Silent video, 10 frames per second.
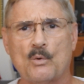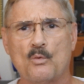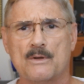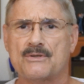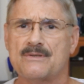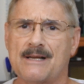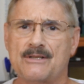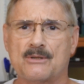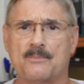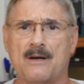what's
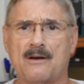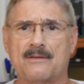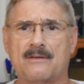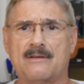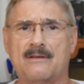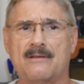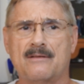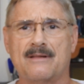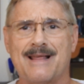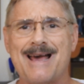nice about
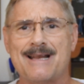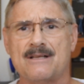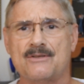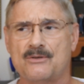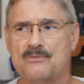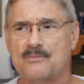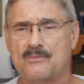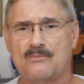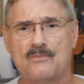that is you